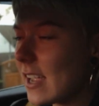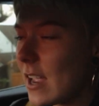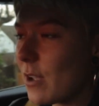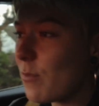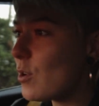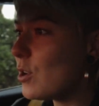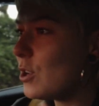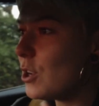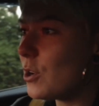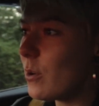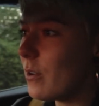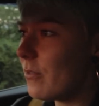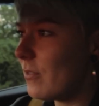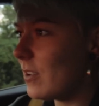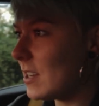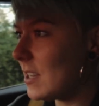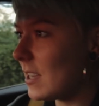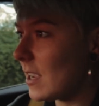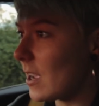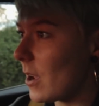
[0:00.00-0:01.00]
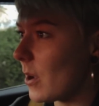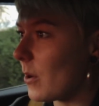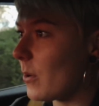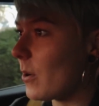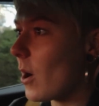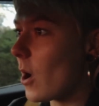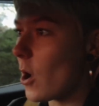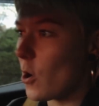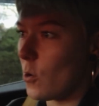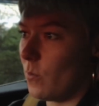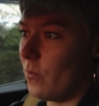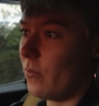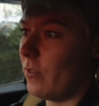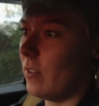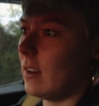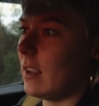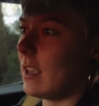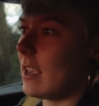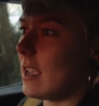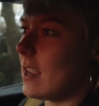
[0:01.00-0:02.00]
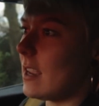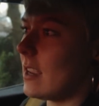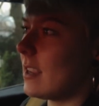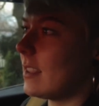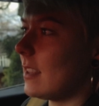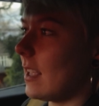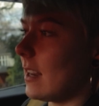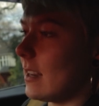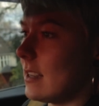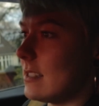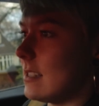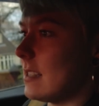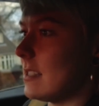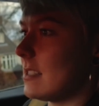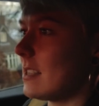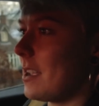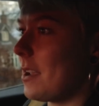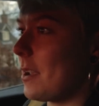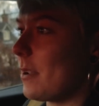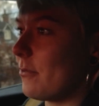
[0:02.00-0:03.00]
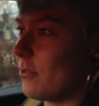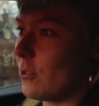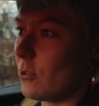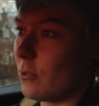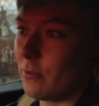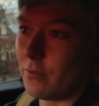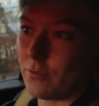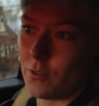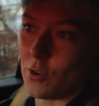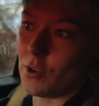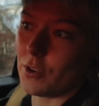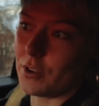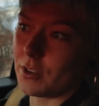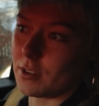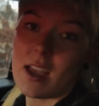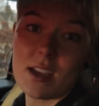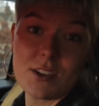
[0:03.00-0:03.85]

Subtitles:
giving you a video, hopefully that is insightful, fun,